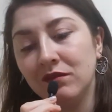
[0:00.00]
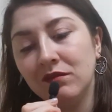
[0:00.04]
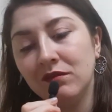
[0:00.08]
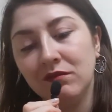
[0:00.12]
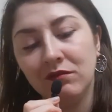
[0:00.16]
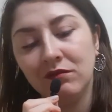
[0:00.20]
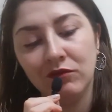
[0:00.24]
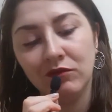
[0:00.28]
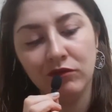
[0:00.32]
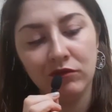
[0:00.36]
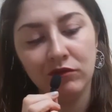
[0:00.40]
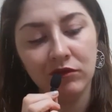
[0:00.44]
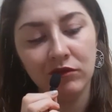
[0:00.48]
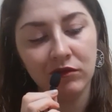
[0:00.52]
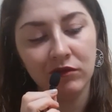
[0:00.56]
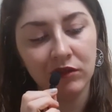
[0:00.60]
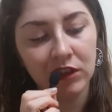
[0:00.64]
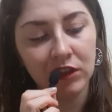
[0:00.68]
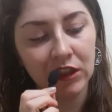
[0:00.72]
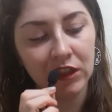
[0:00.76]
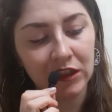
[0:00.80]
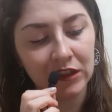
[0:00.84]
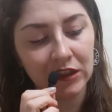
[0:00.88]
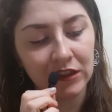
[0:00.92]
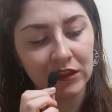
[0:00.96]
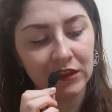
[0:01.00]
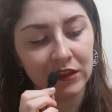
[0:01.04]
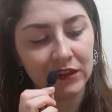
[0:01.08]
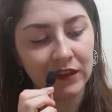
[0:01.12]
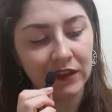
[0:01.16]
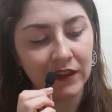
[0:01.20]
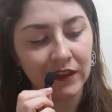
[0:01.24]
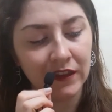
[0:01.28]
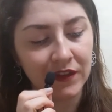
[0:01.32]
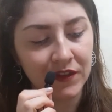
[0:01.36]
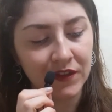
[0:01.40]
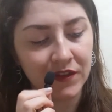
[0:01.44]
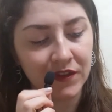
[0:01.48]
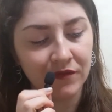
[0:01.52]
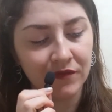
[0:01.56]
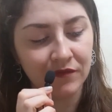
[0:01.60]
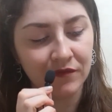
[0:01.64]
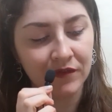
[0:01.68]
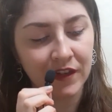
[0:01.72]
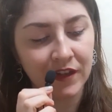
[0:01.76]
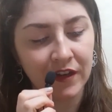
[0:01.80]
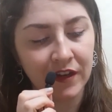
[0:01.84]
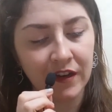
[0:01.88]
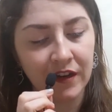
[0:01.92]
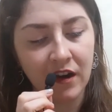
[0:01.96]
rock. It's
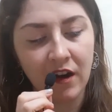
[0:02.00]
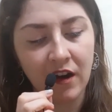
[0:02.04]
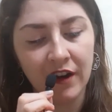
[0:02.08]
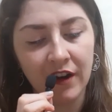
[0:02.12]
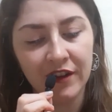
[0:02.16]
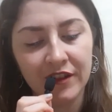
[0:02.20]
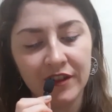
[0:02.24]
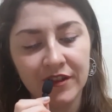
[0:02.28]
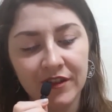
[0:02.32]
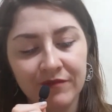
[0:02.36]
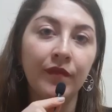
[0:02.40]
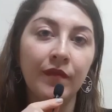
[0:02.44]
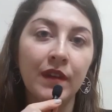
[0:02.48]
very hard.